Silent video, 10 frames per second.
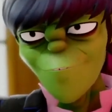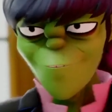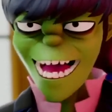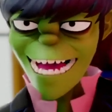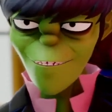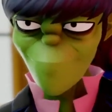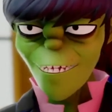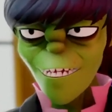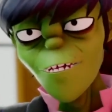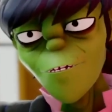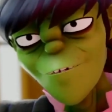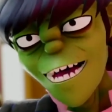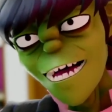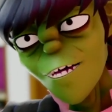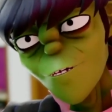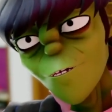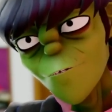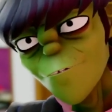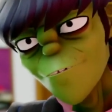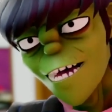of fans, but who
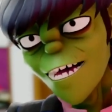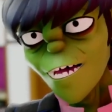knows?